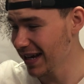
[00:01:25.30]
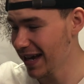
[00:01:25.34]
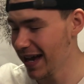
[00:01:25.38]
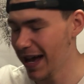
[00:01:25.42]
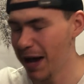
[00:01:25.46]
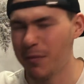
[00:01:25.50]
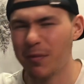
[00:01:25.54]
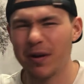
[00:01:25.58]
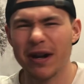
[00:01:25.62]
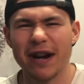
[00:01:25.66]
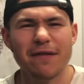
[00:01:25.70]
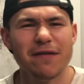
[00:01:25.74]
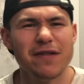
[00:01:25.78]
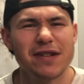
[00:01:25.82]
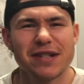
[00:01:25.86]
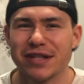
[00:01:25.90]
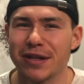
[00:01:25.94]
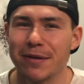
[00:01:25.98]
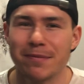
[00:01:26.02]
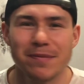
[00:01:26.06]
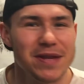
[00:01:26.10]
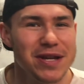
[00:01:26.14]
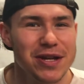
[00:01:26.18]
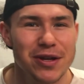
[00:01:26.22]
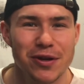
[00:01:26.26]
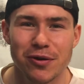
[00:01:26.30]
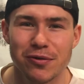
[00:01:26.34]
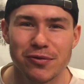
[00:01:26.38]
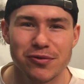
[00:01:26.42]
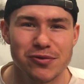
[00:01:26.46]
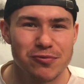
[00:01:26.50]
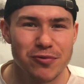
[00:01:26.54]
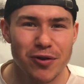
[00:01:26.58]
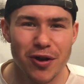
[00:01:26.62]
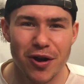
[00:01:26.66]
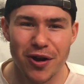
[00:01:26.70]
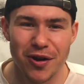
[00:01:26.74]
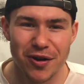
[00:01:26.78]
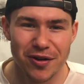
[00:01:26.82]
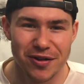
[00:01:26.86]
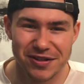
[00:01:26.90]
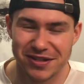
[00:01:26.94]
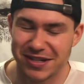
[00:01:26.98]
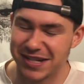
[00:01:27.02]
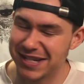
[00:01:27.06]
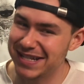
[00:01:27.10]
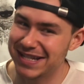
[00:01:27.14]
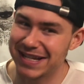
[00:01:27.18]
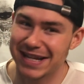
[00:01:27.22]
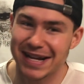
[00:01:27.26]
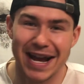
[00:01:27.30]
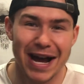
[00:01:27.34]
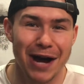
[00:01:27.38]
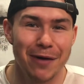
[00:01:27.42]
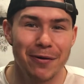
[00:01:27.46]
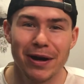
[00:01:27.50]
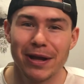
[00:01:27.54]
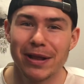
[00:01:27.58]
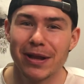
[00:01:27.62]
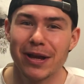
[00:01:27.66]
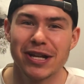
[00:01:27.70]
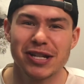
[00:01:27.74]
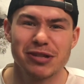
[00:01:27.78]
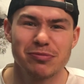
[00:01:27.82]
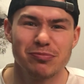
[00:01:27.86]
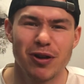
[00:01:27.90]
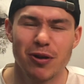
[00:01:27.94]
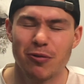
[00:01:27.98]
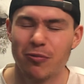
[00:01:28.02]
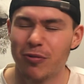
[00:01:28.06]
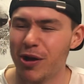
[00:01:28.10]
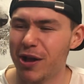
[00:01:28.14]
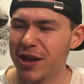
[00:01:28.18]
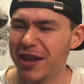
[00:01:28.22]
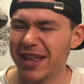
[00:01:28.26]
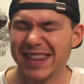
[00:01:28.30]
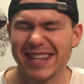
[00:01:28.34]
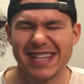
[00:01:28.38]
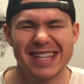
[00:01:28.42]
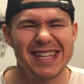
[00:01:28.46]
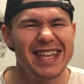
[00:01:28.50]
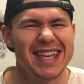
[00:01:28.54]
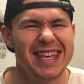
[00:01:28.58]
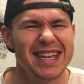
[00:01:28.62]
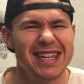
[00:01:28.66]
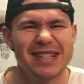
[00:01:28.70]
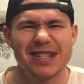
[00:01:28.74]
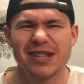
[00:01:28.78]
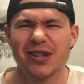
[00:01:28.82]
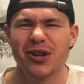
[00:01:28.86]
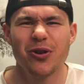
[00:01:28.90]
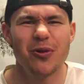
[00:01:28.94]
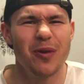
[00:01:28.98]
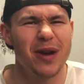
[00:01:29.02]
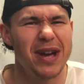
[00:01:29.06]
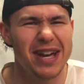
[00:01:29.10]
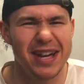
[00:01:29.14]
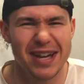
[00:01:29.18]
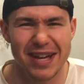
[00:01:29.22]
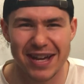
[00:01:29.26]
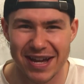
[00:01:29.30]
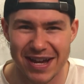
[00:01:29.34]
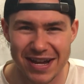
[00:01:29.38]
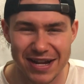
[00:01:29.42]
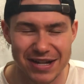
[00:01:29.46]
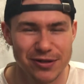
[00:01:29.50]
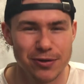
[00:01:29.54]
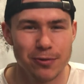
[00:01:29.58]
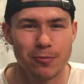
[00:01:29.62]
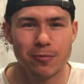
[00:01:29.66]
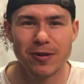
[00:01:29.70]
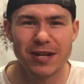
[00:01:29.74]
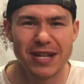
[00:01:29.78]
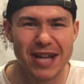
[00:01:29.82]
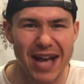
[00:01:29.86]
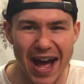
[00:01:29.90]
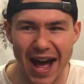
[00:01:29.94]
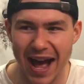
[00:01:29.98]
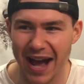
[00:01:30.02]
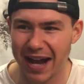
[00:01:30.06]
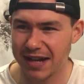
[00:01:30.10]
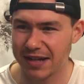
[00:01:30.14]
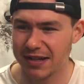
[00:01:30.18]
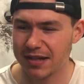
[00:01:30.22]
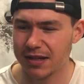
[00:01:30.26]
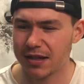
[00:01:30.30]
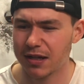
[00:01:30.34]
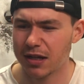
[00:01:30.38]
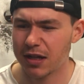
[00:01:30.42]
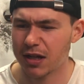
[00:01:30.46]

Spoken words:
And whenever something goes wrong, just like how I lost my wallet, the king is quick to react.